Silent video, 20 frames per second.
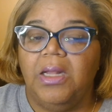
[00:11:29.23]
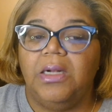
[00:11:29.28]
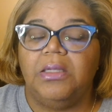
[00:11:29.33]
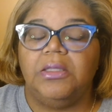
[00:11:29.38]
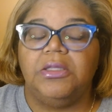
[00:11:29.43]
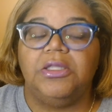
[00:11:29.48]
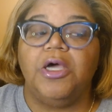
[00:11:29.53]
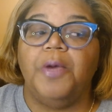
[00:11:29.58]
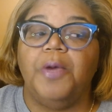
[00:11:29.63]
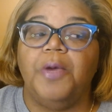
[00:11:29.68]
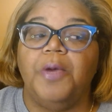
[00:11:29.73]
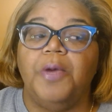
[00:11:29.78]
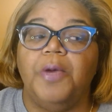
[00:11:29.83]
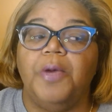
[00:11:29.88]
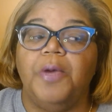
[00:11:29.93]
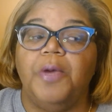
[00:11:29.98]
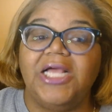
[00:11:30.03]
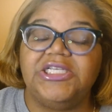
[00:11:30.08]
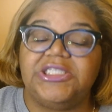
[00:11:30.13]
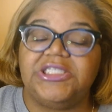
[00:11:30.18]
The
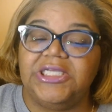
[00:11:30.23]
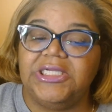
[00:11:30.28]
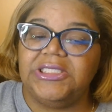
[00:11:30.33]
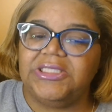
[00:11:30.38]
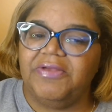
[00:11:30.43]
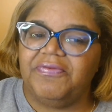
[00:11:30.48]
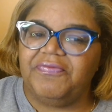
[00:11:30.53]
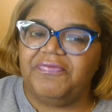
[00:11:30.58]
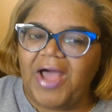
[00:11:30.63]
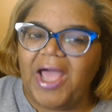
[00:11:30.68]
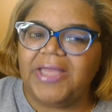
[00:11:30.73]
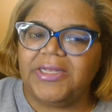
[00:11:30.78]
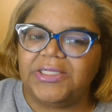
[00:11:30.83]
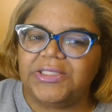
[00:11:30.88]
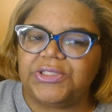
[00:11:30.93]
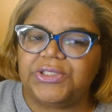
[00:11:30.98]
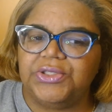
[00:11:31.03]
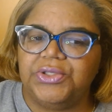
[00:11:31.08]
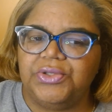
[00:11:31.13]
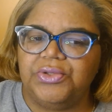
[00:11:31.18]
party that she's invited
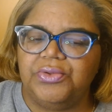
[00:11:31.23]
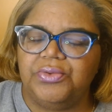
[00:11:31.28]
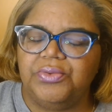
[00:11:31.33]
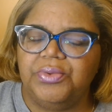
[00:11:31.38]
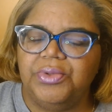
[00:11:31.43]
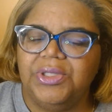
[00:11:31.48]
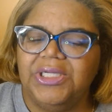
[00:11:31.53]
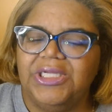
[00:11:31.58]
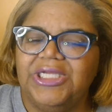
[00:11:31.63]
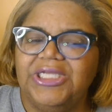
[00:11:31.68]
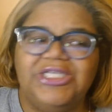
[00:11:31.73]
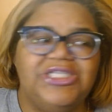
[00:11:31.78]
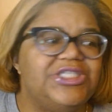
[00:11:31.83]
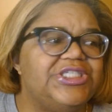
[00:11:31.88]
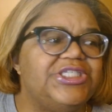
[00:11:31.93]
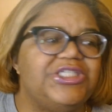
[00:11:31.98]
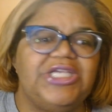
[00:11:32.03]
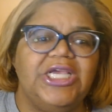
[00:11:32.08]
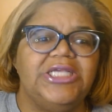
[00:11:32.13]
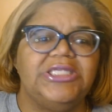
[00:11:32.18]
to,
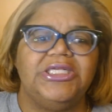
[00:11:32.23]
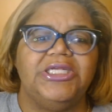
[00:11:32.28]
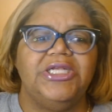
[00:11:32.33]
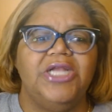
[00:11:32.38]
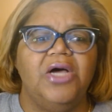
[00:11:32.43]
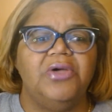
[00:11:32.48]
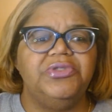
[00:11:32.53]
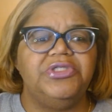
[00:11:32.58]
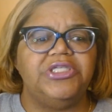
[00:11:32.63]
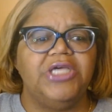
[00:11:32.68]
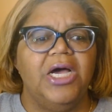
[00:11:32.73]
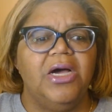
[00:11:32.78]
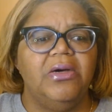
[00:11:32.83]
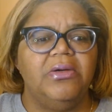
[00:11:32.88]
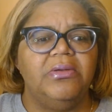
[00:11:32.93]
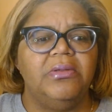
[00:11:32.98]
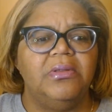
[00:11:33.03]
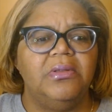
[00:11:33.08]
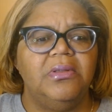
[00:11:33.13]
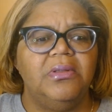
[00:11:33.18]
she's a
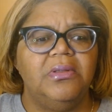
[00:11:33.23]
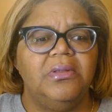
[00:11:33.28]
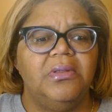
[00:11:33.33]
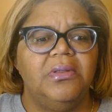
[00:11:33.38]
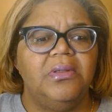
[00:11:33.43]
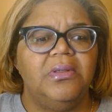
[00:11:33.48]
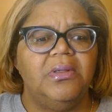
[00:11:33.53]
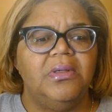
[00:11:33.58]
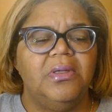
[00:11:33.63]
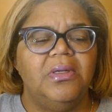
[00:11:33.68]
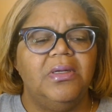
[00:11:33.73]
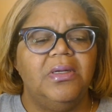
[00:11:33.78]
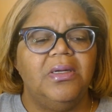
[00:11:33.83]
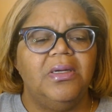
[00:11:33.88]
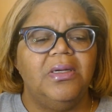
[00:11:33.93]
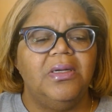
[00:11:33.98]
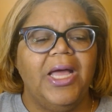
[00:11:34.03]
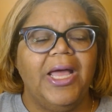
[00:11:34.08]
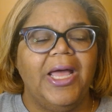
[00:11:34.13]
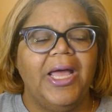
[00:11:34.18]
no-show.
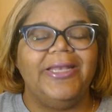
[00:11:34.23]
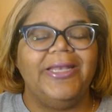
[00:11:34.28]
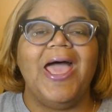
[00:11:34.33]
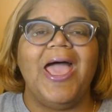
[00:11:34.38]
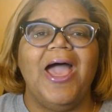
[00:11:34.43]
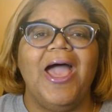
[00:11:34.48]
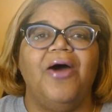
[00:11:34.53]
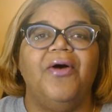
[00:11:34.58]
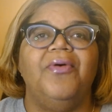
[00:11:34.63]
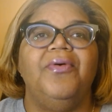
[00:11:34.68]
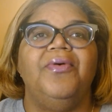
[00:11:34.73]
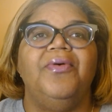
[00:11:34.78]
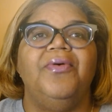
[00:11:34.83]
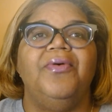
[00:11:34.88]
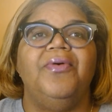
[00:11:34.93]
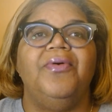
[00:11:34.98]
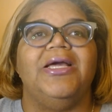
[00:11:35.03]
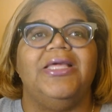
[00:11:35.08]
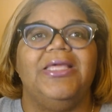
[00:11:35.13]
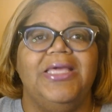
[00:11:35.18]
Now,
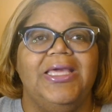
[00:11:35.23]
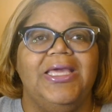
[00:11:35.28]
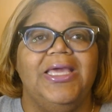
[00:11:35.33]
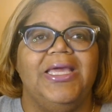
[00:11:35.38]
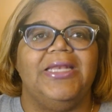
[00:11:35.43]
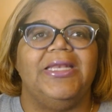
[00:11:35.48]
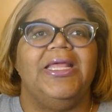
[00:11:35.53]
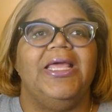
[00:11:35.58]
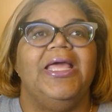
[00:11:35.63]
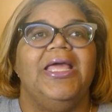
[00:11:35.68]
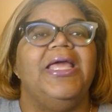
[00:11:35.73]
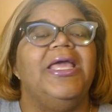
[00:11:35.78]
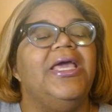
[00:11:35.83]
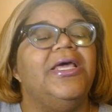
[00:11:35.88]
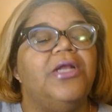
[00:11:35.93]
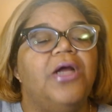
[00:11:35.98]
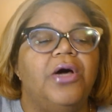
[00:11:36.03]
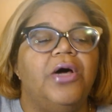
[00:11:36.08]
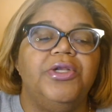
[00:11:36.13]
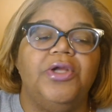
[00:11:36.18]
again, he
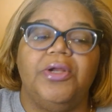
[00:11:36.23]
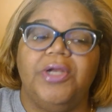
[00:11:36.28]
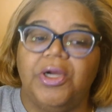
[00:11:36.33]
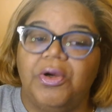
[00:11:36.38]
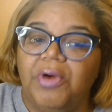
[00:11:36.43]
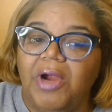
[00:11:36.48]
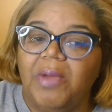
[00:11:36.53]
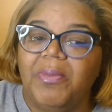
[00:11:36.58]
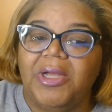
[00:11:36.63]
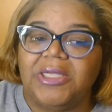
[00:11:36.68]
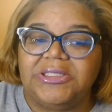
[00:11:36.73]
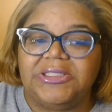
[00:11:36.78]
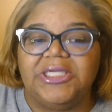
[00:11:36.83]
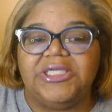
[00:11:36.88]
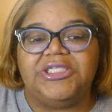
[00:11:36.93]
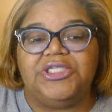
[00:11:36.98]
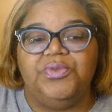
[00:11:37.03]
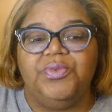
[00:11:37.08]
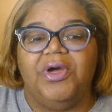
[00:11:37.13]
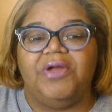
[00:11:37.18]
don't know that grandma said
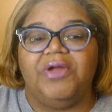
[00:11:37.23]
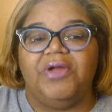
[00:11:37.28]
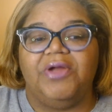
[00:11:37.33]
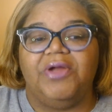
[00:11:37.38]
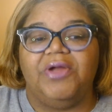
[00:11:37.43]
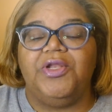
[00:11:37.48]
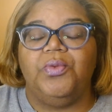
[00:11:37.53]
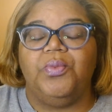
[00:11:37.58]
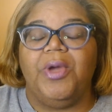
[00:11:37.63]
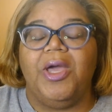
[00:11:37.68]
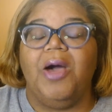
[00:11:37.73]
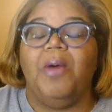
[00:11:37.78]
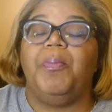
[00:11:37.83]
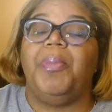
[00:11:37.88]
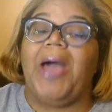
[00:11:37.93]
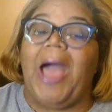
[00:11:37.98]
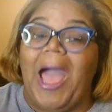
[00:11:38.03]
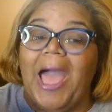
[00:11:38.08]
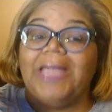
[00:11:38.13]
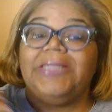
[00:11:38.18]
she wasn't feeling well,
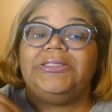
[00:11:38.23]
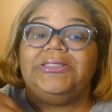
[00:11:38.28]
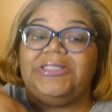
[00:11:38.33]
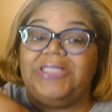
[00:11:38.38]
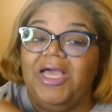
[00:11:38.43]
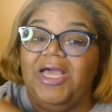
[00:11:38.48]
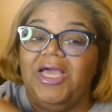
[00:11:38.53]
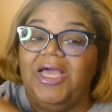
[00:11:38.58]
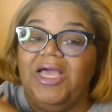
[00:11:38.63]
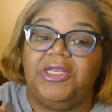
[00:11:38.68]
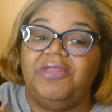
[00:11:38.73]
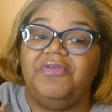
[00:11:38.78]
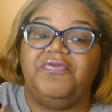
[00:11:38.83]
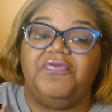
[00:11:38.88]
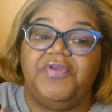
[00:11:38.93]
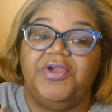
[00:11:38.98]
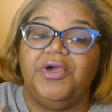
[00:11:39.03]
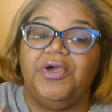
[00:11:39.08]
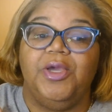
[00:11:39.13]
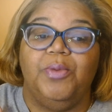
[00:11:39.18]
but I definitely
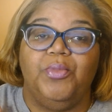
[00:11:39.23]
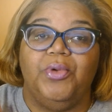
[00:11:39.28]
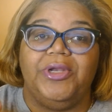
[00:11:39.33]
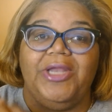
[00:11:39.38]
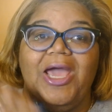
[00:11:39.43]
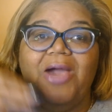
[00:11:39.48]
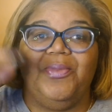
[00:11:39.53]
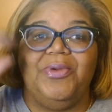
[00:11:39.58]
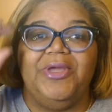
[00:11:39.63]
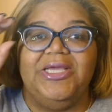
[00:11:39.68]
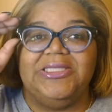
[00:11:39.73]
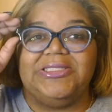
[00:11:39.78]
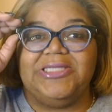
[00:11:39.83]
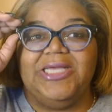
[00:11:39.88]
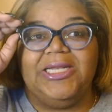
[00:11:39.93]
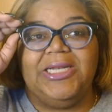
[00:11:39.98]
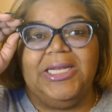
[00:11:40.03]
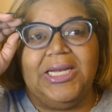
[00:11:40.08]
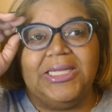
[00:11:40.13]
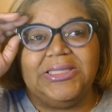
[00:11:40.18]
feel him on that. But he
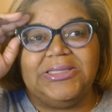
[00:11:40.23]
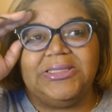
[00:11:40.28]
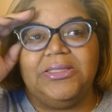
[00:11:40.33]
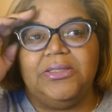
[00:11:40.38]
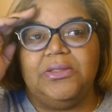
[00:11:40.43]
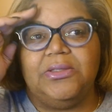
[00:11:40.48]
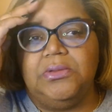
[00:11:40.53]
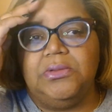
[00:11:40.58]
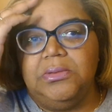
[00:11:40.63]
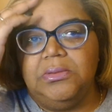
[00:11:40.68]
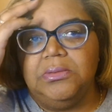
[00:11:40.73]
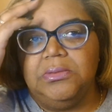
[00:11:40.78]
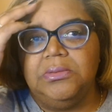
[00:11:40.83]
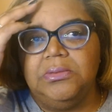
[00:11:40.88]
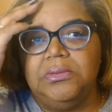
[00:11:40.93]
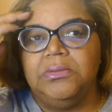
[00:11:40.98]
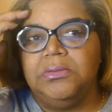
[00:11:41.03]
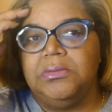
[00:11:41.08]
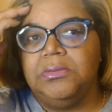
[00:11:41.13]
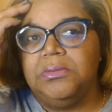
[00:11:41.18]
said that, I said, ooh,
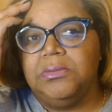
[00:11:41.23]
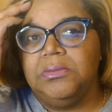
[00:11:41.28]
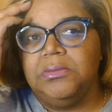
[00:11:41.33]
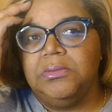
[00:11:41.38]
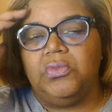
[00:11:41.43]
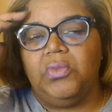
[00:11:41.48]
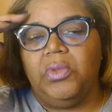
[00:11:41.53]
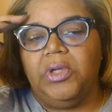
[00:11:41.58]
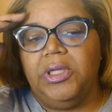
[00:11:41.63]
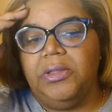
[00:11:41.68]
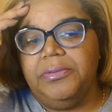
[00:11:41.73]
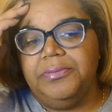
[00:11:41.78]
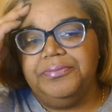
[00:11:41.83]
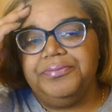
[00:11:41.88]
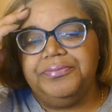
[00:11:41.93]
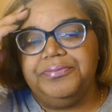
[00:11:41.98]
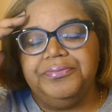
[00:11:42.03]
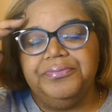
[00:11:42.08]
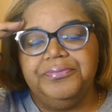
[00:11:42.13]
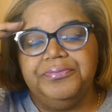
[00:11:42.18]
well,
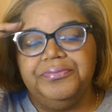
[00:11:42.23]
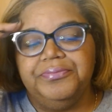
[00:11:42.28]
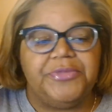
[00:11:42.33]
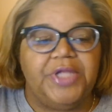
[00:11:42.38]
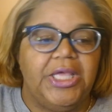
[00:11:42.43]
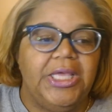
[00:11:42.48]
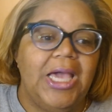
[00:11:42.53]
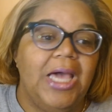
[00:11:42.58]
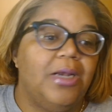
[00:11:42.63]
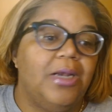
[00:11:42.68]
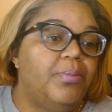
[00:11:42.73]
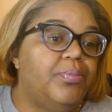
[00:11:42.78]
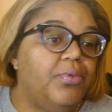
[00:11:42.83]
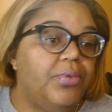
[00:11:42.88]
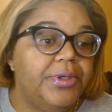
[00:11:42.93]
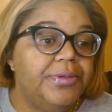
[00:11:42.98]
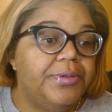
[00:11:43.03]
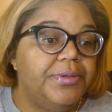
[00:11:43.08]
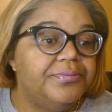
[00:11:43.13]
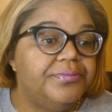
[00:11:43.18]
he got a point.